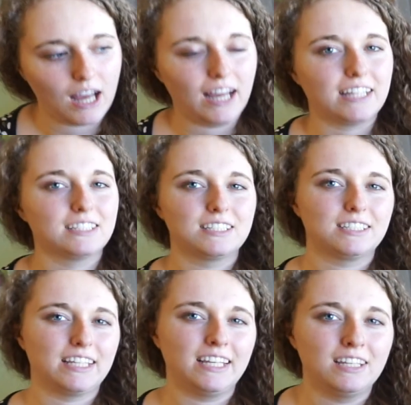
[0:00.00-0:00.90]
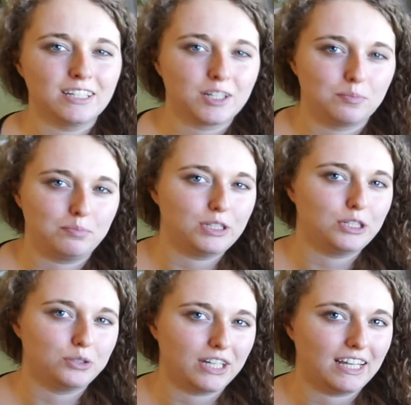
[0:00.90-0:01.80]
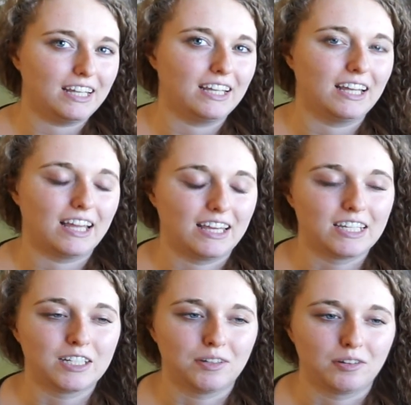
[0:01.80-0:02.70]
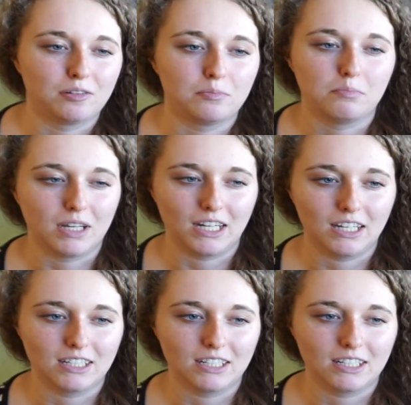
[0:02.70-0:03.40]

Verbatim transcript: and seeing beauty in many